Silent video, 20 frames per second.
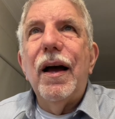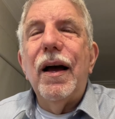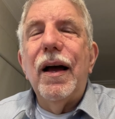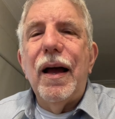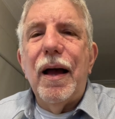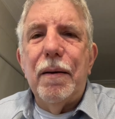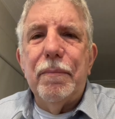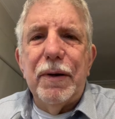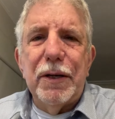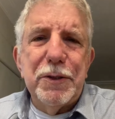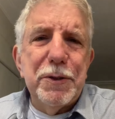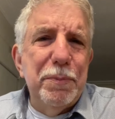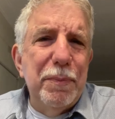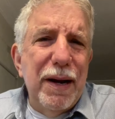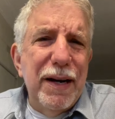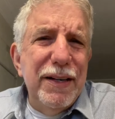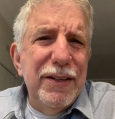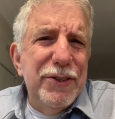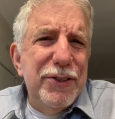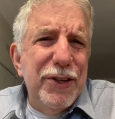uh, how much
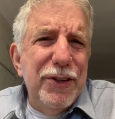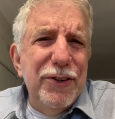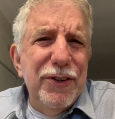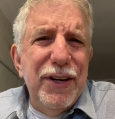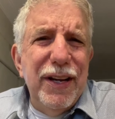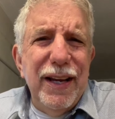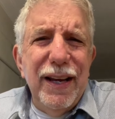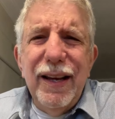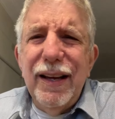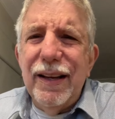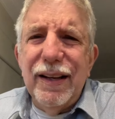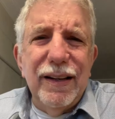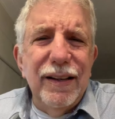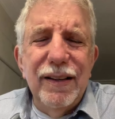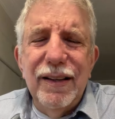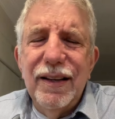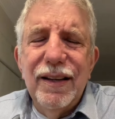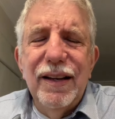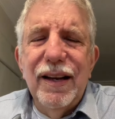money do you need?